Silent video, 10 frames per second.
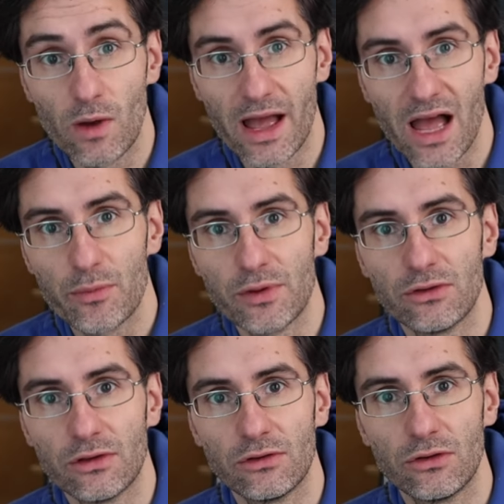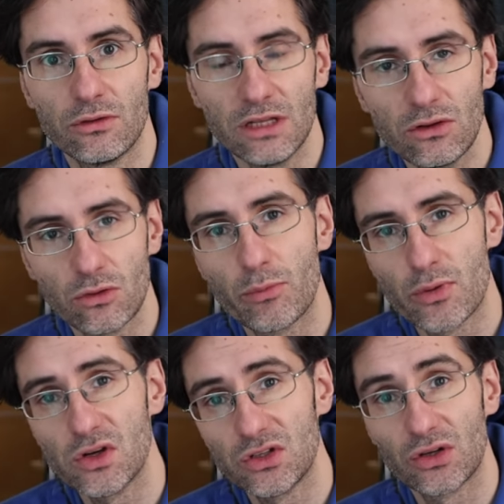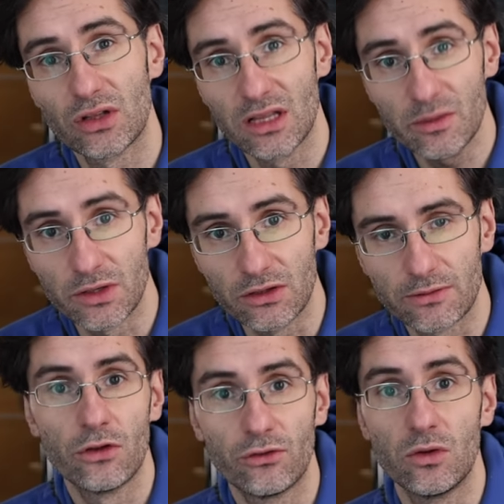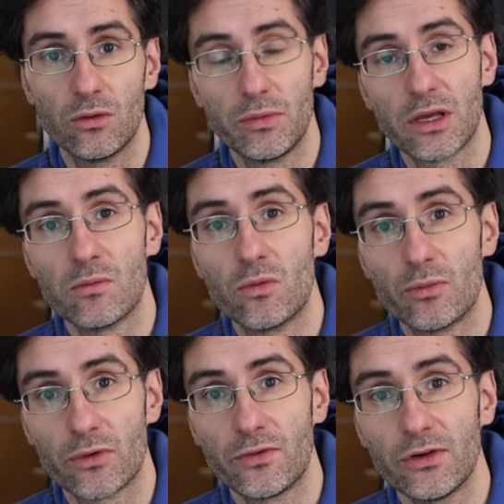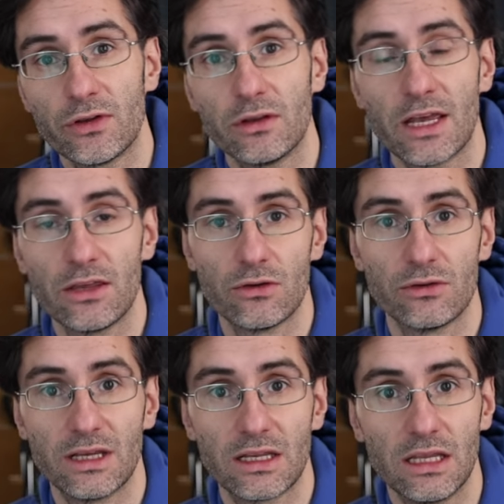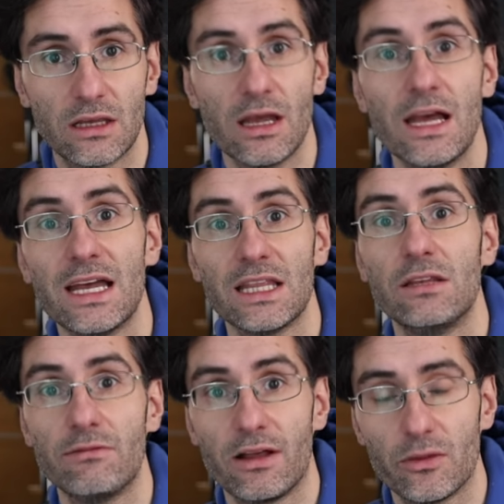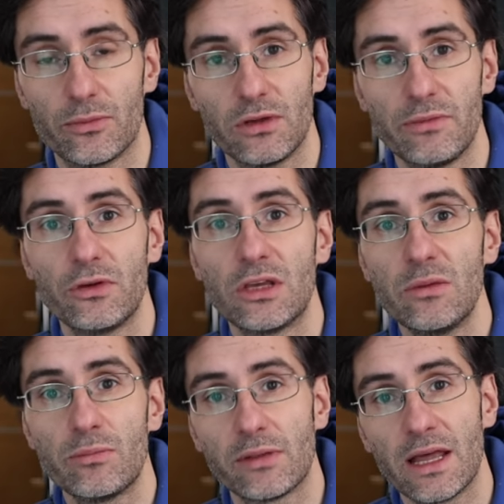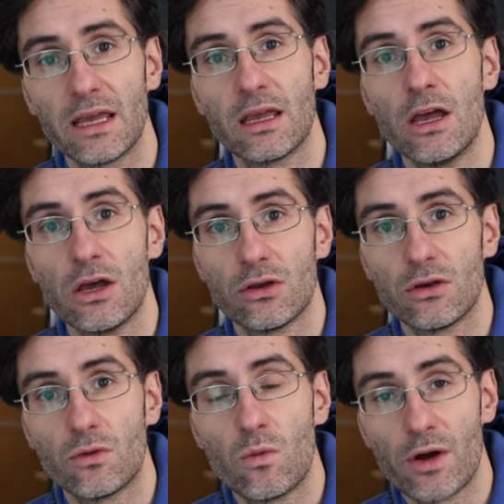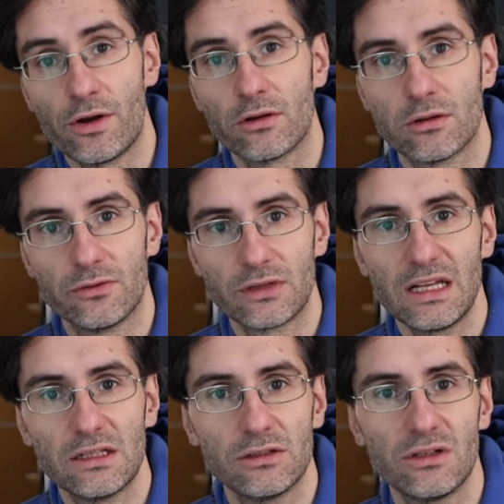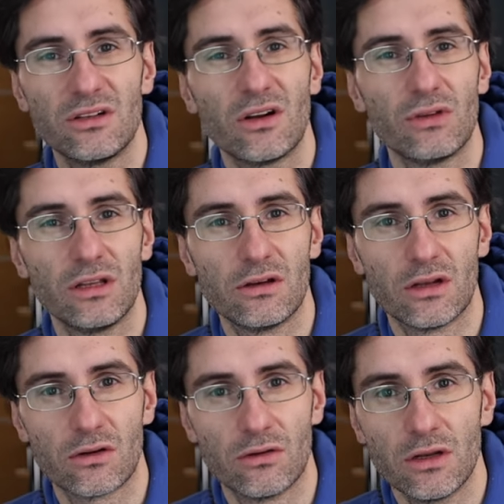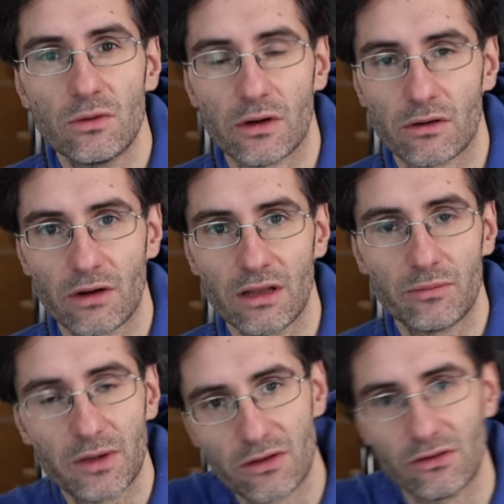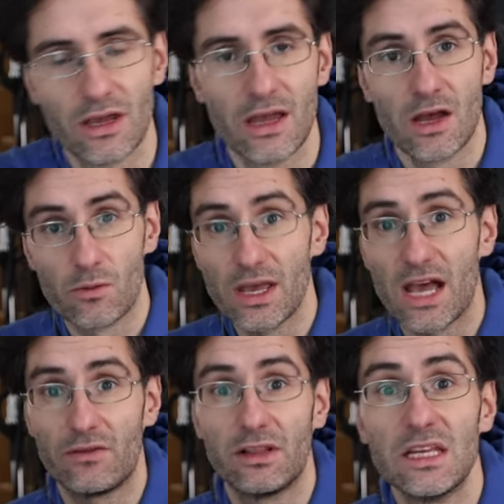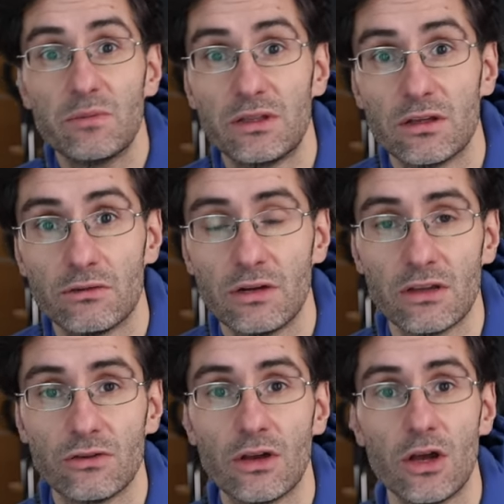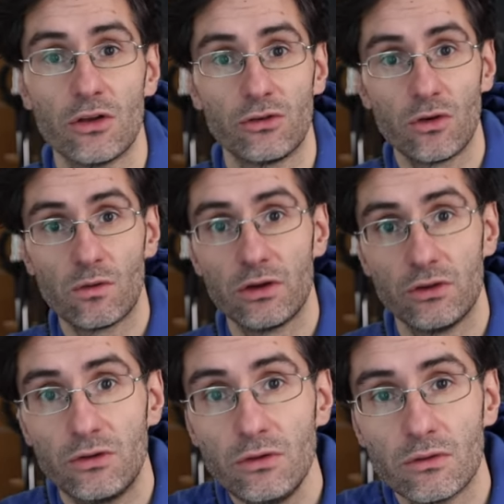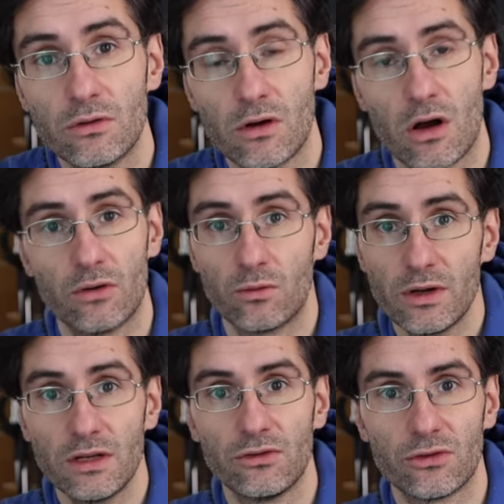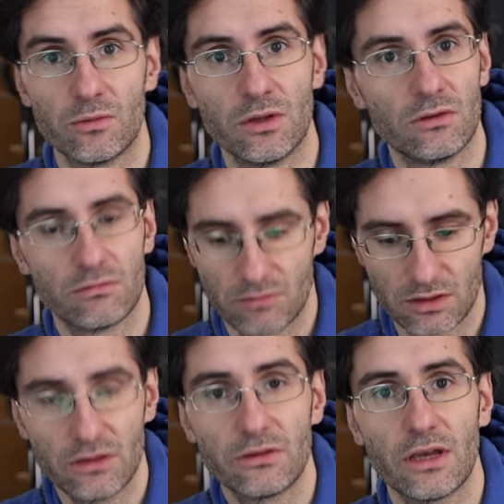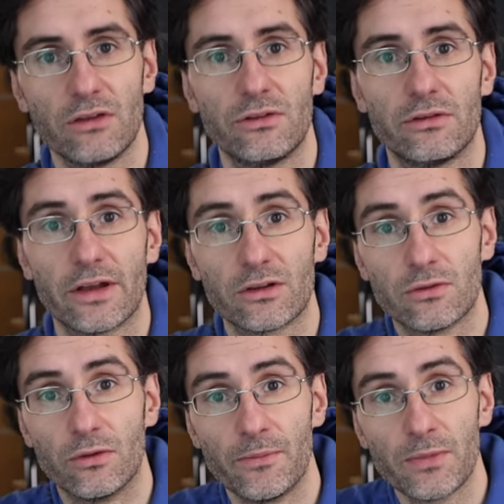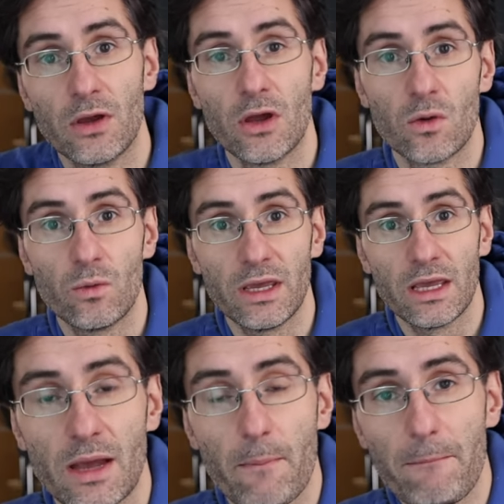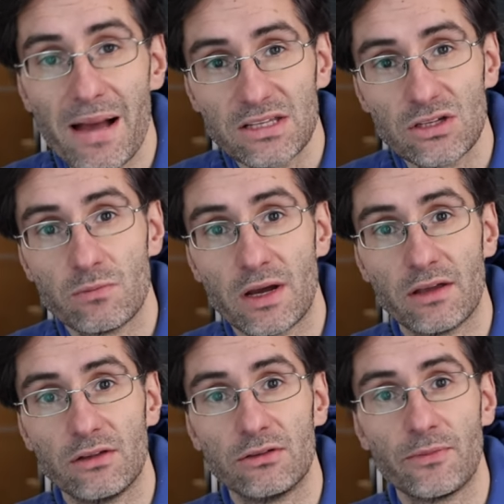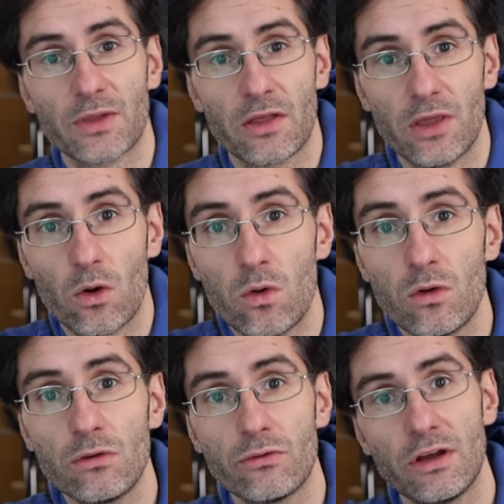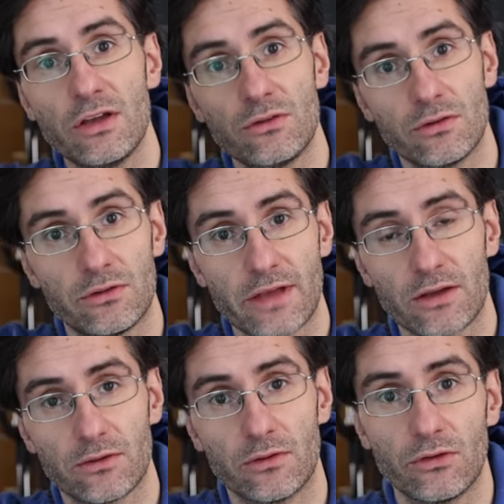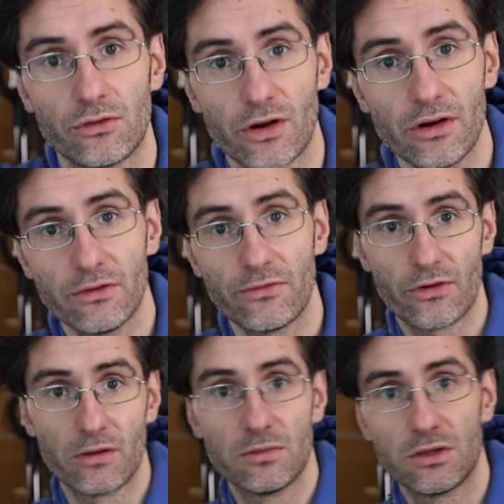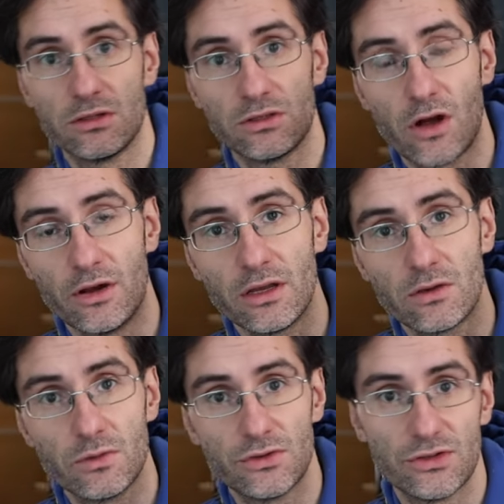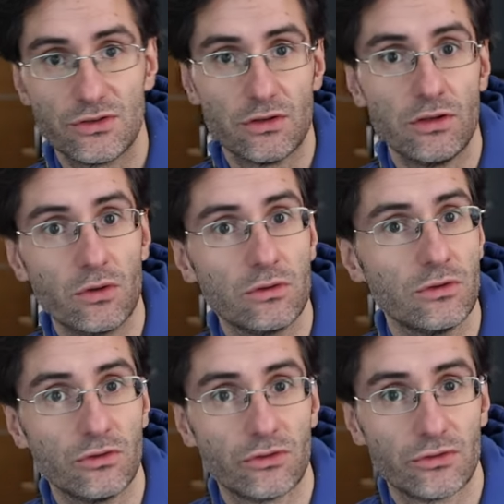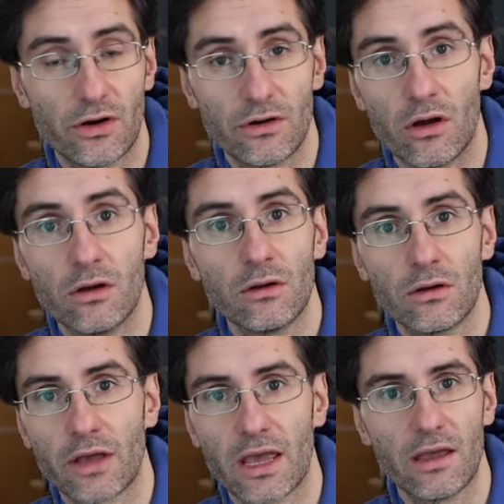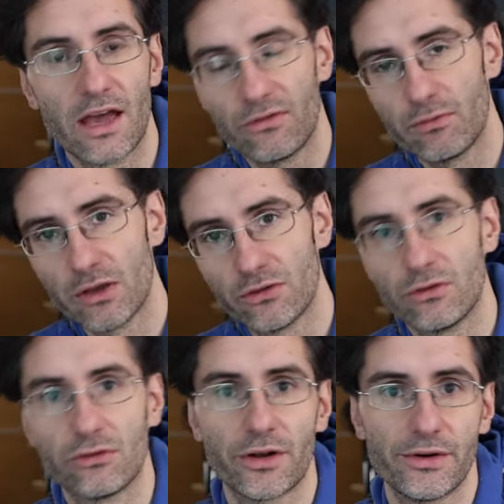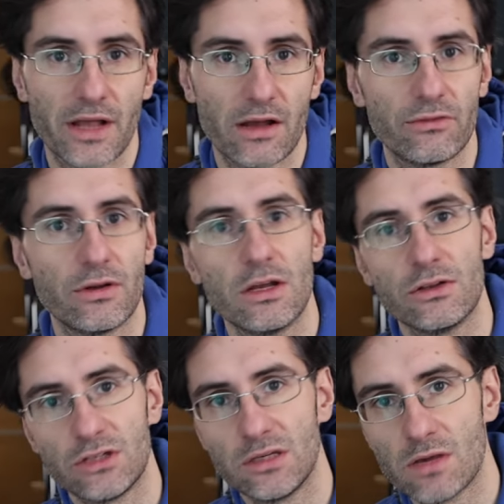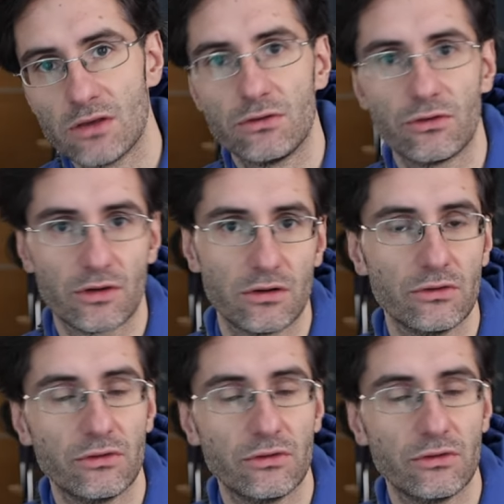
what happens is you need to push your limits, so you become more proficient and your technique develops. If you keep playing your one octave scales, you're not really gonna go anywhere, right? Because we have a limited range. So what you do on wind instruments, in this case the saxophone, we maximize the whole range of the saxophone, starting from the tonic, which is the note you start on, okay? F major, you start at F, C major, you start on